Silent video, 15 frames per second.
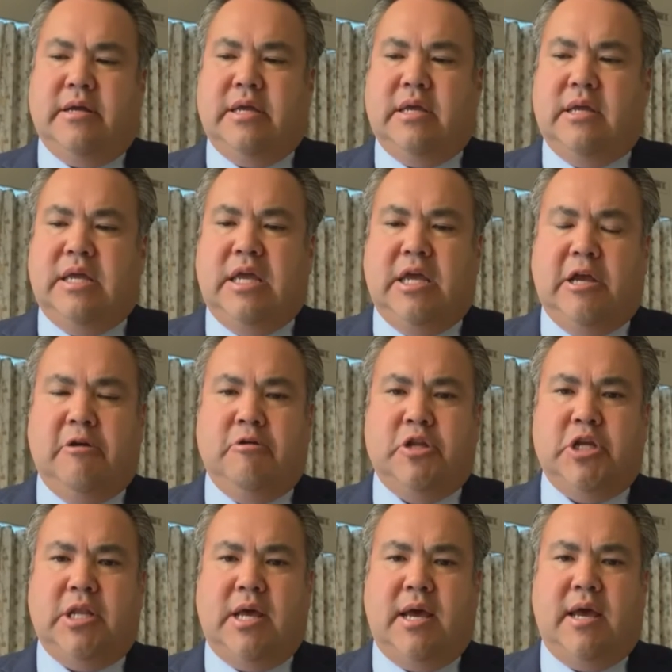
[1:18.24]
here
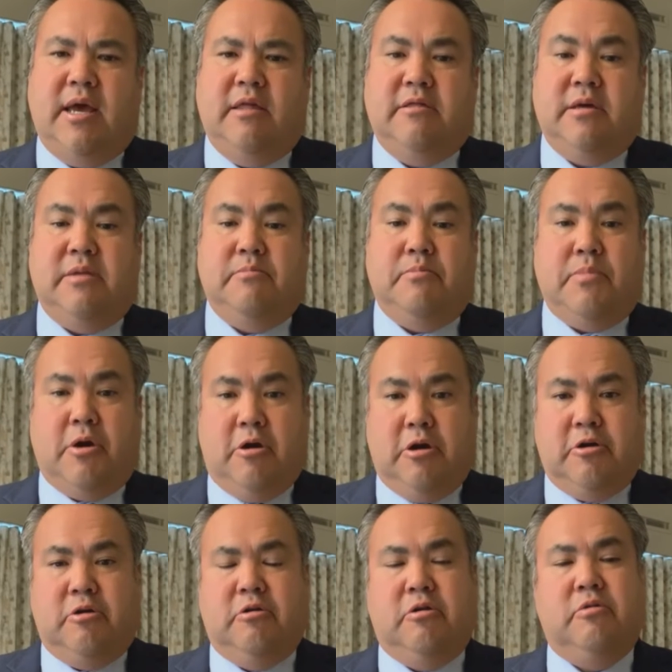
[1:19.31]
today that
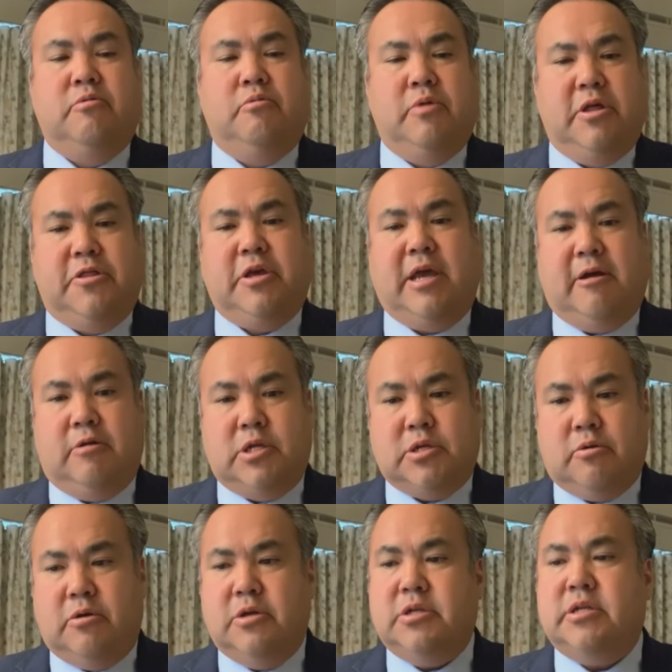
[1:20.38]
partner with
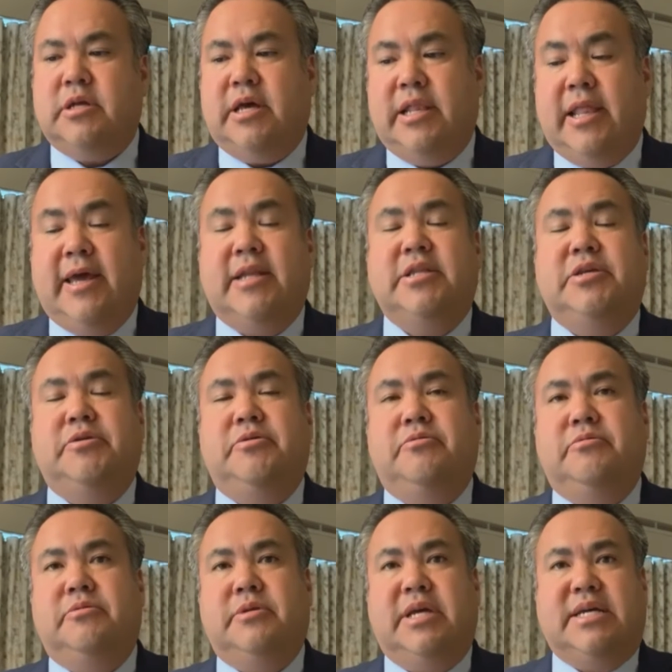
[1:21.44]
CareSource, I'd like
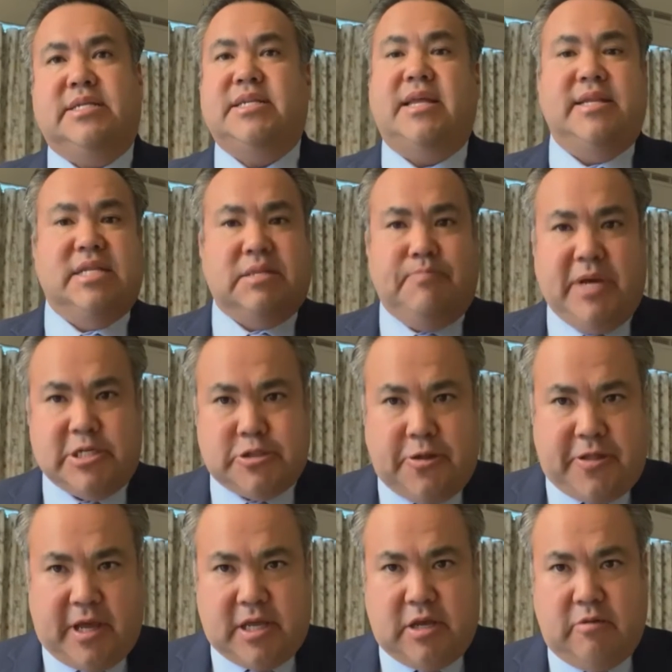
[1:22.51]
to extend a special
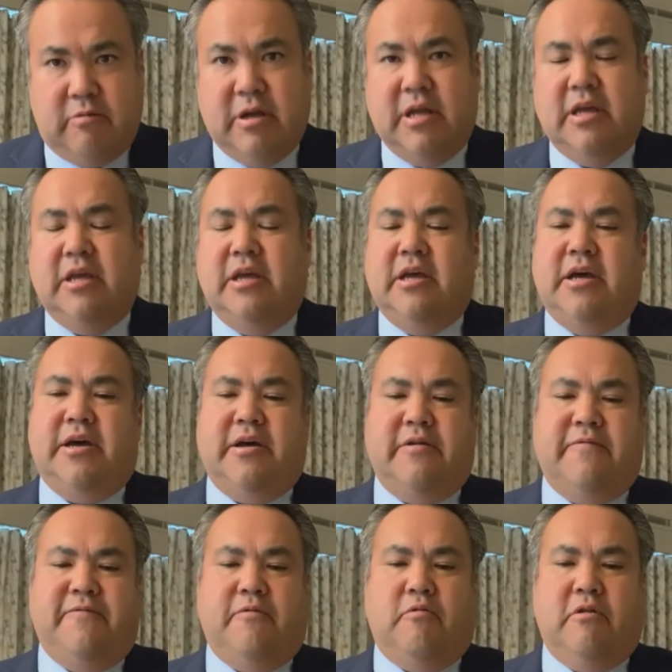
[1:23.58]
thank you
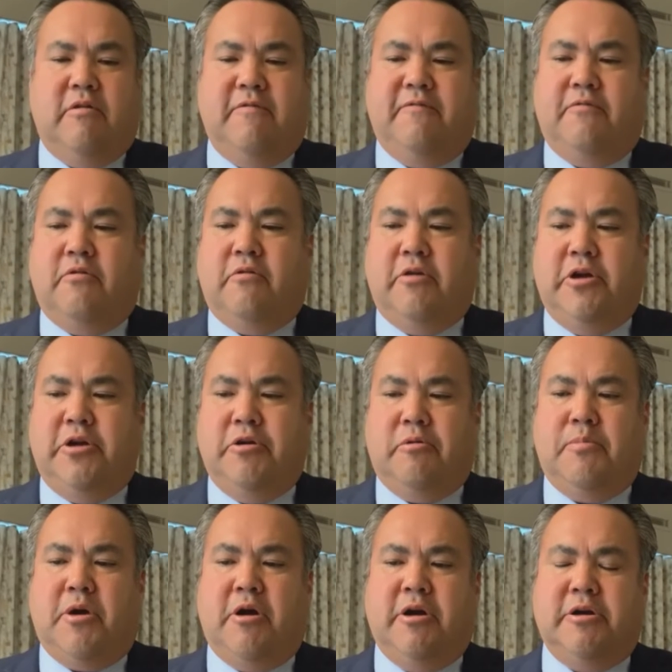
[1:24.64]
for your
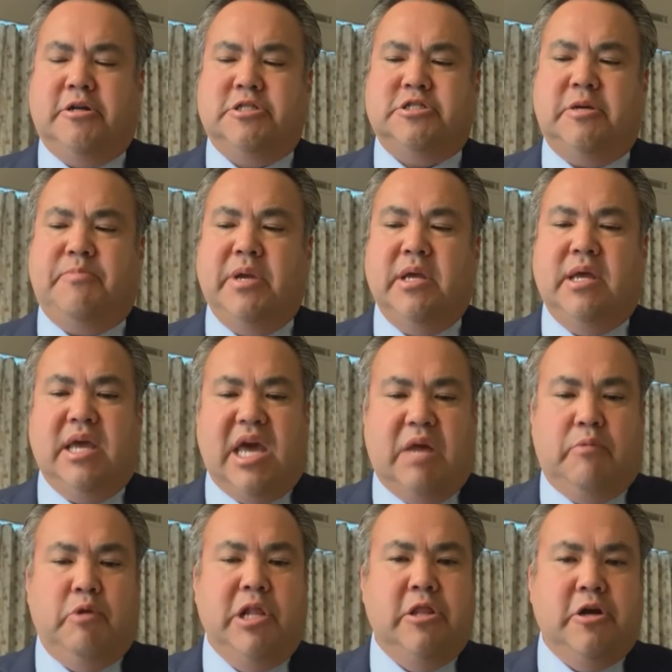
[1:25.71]
partnership. And
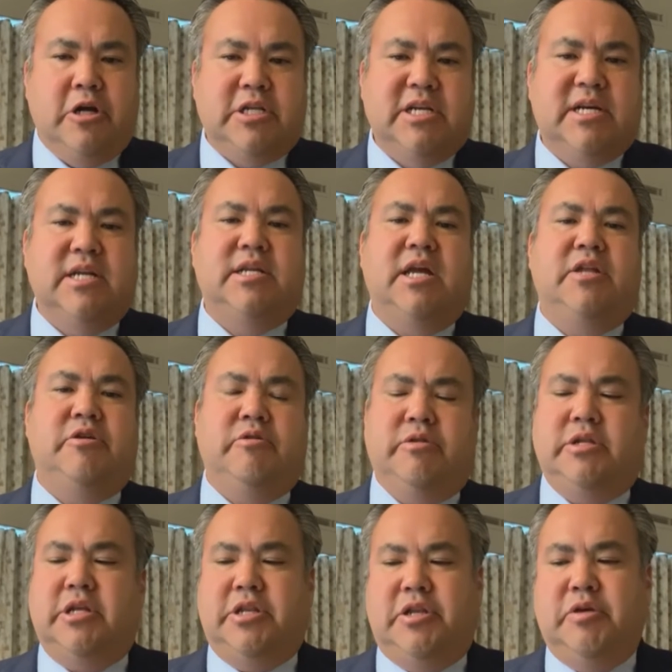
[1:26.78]
we look to continue
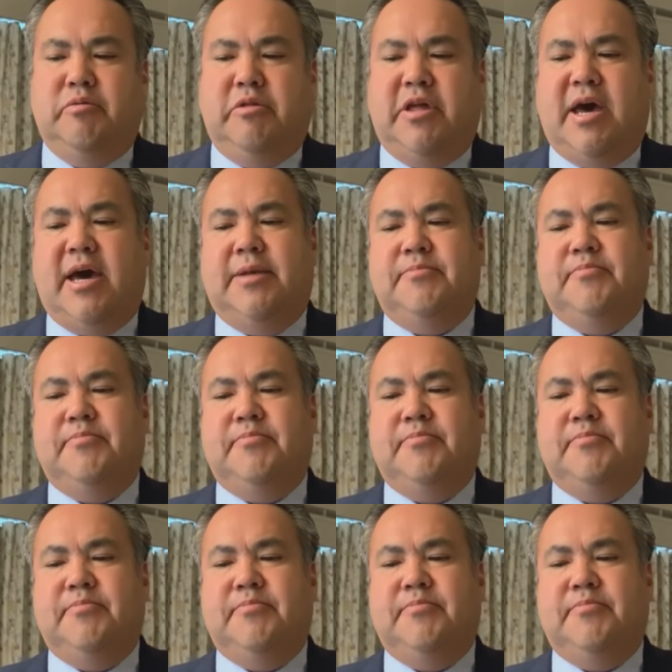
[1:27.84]
to do that.